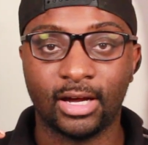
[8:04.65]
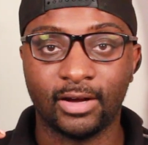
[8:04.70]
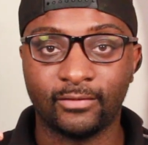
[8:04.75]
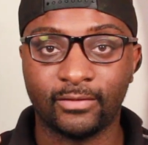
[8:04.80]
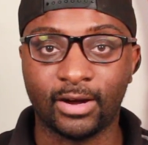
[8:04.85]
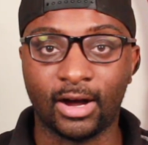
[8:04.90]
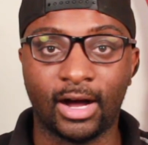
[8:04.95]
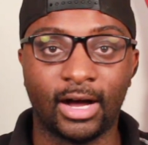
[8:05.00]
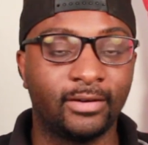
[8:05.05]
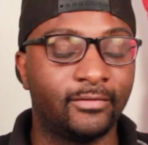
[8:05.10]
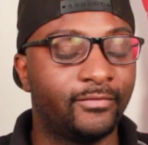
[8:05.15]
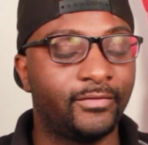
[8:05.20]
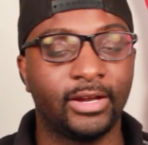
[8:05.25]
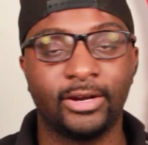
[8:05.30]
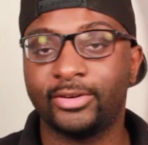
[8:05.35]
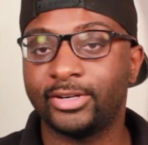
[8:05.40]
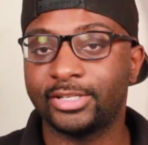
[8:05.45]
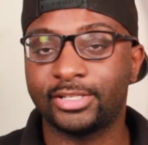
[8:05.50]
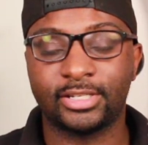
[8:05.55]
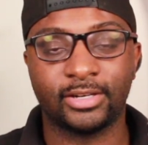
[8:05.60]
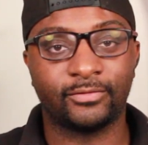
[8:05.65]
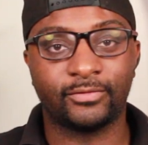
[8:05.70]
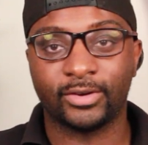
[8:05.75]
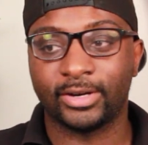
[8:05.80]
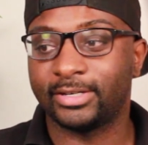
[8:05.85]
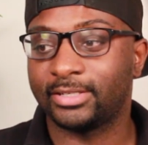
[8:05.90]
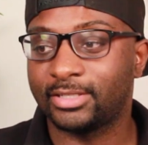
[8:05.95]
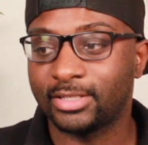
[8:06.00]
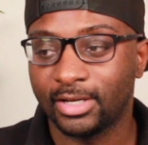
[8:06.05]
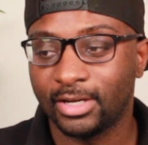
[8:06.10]
of God. Various
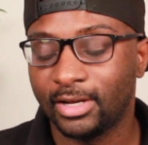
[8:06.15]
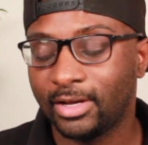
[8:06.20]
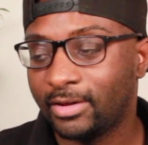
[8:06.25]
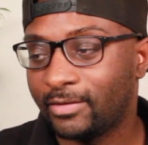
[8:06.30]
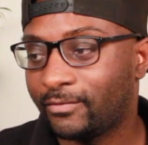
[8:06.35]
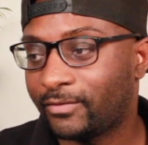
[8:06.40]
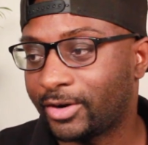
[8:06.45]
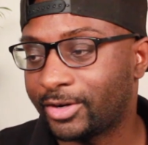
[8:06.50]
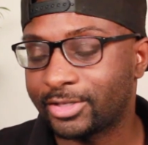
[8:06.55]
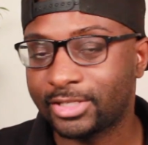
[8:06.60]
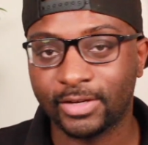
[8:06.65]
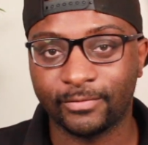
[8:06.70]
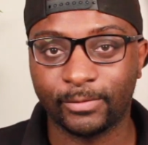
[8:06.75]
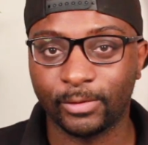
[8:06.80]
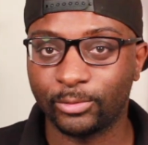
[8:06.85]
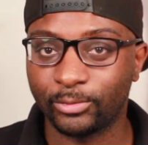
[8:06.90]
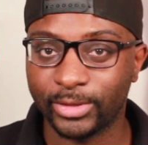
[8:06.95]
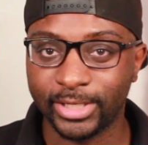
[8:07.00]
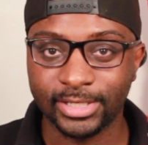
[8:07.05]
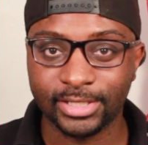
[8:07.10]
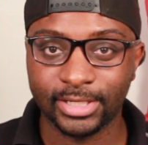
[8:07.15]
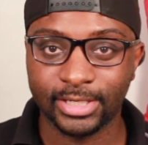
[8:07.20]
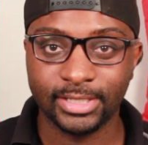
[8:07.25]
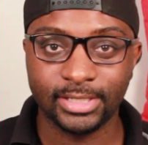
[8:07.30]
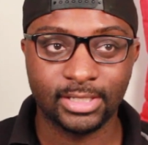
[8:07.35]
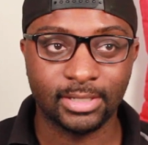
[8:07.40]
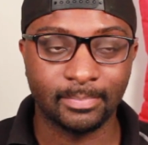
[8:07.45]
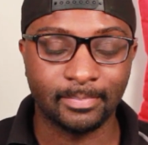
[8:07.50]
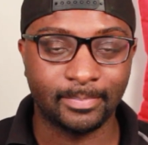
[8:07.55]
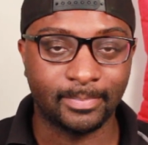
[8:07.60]
different
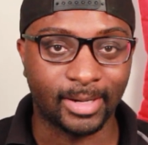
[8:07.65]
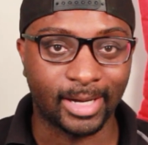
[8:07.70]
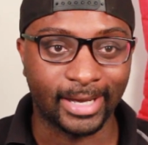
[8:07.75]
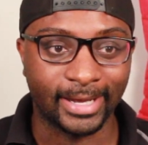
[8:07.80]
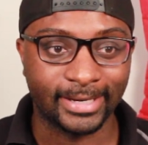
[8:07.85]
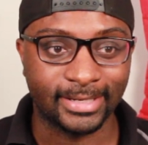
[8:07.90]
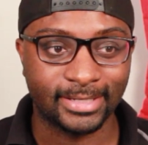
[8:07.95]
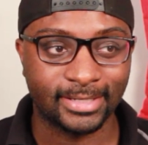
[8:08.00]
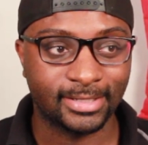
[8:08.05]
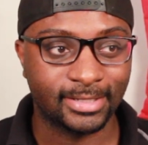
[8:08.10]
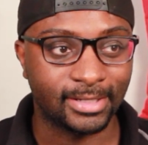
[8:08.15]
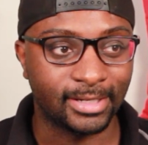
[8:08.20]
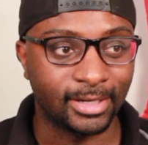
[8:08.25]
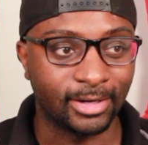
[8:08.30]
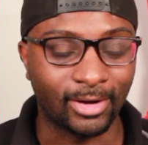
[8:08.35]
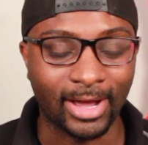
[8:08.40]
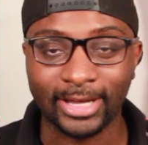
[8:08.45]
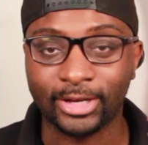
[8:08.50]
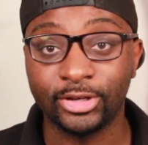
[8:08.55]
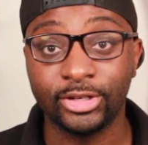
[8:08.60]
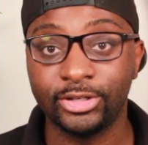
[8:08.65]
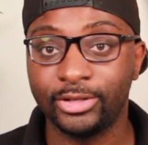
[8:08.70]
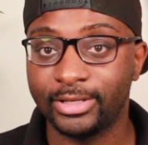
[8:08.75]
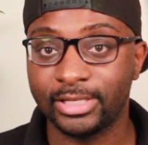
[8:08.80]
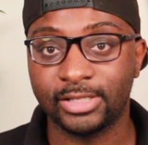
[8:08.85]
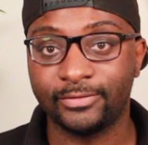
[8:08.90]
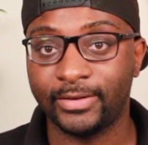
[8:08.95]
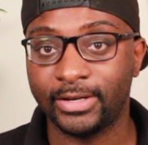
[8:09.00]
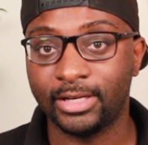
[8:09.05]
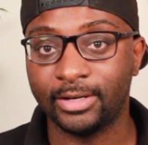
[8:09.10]
reasons, but you know, I couldn't do
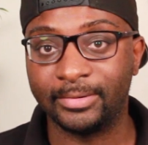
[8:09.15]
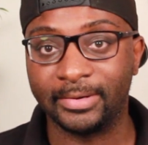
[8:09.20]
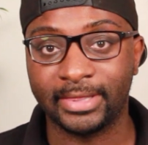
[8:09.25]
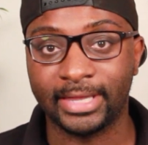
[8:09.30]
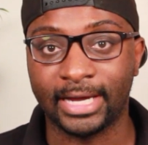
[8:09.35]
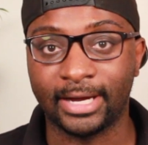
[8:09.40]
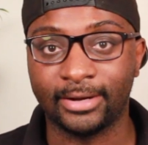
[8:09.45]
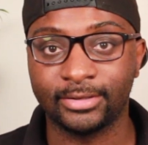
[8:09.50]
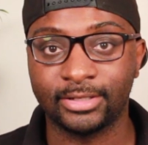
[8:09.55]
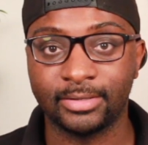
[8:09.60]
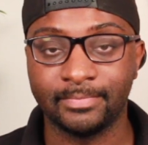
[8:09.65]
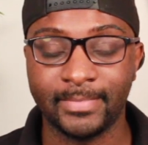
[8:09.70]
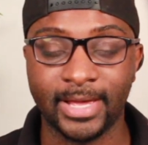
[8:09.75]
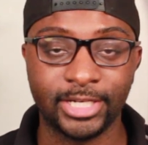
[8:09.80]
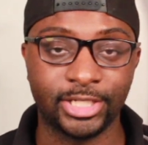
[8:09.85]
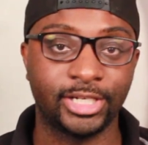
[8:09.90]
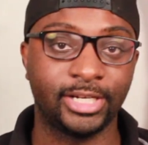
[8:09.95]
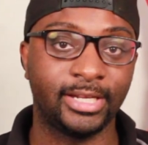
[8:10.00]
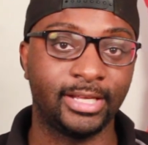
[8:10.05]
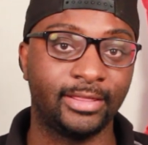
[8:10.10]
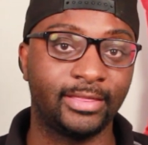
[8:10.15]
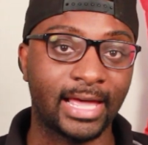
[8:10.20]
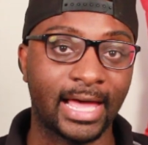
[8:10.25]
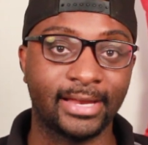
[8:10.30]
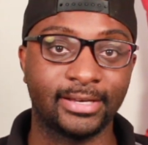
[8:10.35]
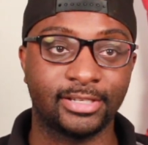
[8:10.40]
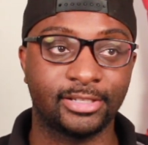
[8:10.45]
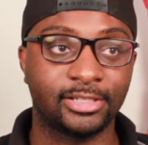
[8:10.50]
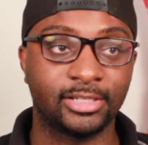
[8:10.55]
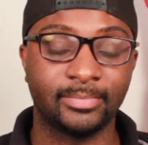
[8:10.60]
this video without mentioning
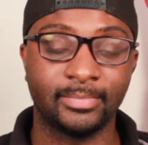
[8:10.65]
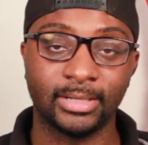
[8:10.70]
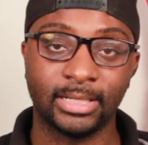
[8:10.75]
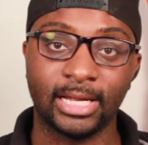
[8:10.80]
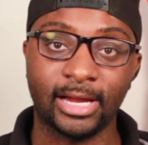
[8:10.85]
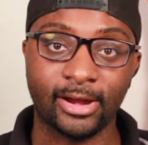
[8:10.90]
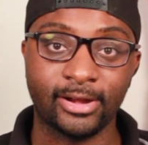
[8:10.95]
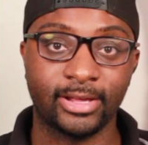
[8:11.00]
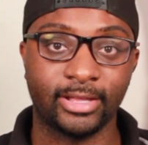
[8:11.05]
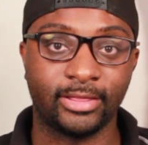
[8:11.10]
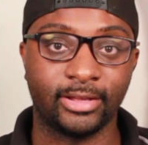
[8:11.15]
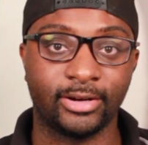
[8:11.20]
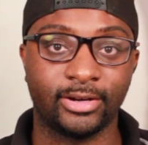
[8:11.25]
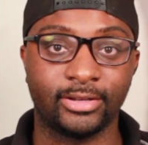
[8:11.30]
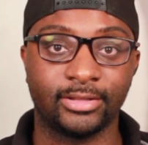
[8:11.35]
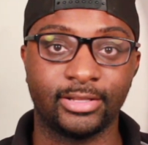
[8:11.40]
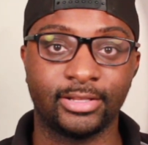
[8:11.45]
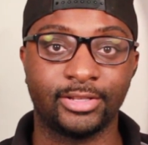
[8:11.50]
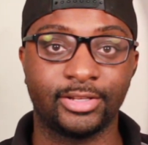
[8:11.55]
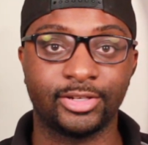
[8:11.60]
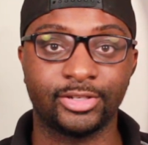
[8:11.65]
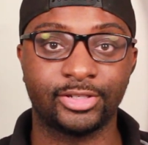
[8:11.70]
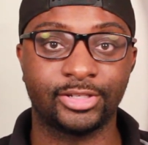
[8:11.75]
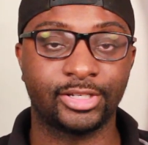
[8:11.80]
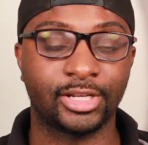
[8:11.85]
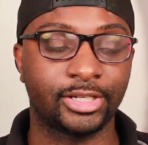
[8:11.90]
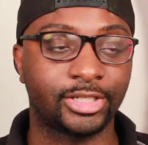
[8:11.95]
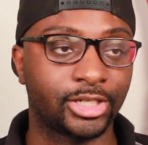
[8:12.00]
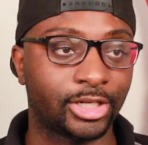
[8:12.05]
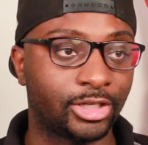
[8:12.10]
that similarity there. There's
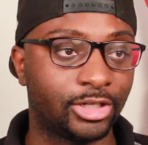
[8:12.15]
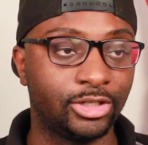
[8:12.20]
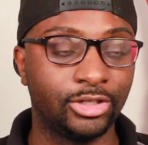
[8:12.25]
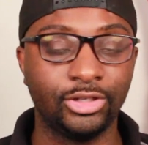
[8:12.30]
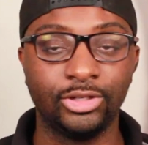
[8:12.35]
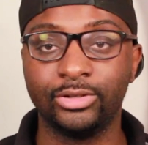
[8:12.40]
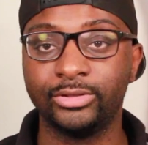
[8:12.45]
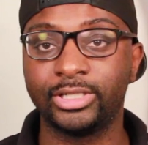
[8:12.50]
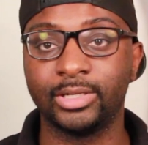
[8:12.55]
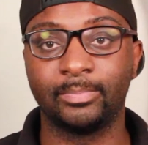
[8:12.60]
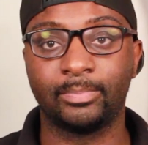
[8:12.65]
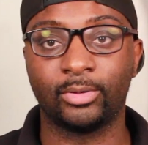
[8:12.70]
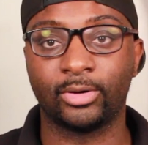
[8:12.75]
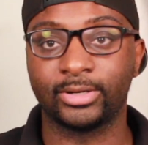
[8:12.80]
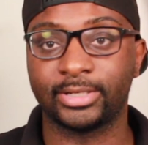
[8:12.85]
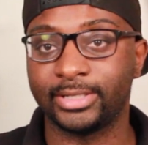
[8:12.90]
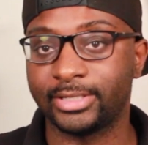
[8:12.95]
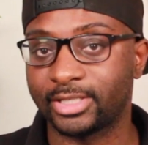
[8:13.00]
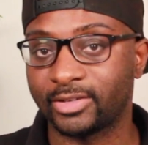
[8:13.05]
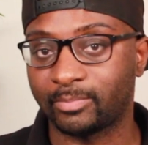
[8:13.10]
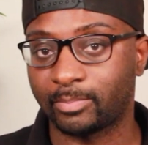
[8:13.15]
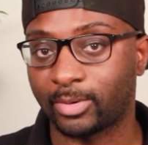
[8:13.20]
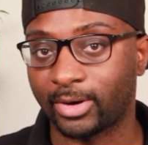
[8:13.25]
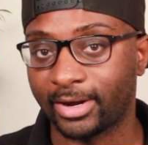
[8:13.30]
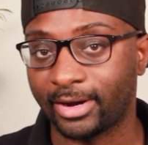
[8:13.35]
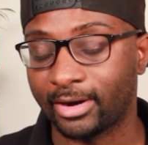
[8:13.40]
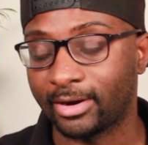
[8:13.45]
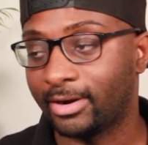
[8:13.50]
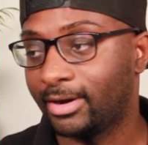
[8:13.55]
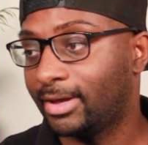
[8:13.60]
such a huge importance of
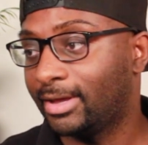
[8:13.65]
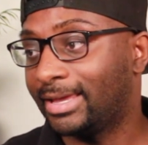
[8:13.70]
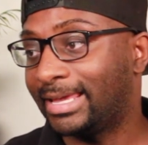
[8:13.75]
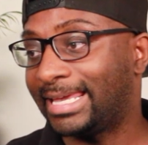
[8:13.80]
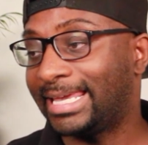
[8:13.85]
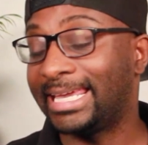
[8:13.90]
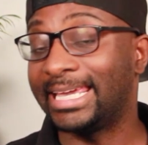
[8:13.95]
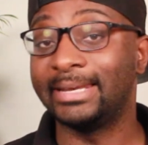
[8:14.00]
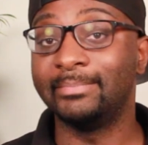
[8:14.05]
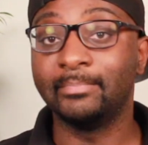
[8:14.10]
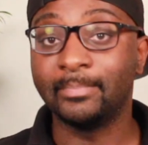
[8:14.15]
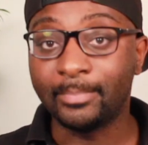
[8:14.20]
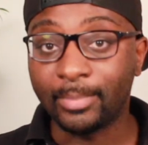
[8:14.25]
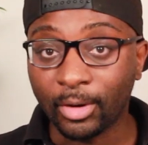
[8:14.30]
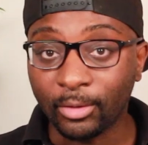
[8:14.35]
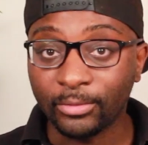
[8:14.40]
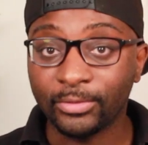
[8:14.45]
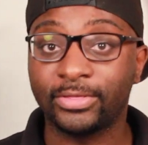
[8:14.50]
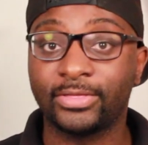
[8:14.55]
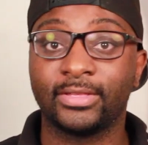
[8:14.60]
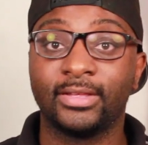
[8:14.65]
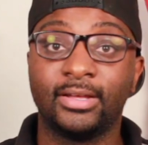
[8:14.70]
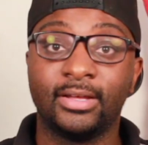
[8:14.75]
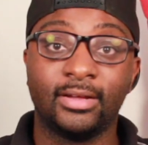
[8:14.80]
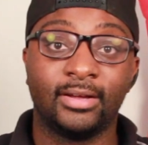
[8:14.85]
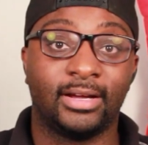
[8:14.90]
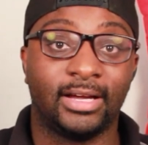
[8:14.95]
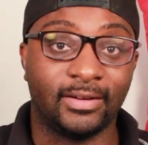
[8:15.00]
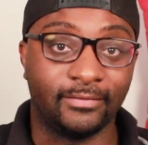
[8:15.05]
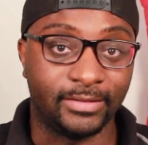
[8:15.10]
prayer in both
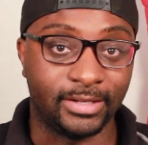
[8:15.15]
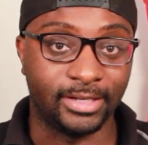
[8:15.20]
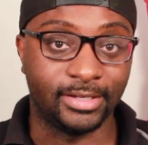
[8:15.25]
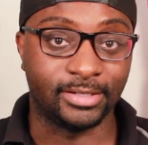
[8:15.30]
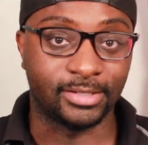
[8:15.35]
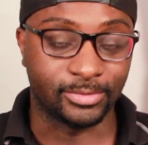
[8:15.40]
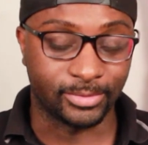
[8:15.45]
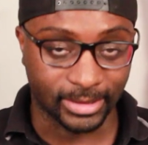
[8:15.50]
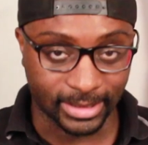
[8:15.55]
of these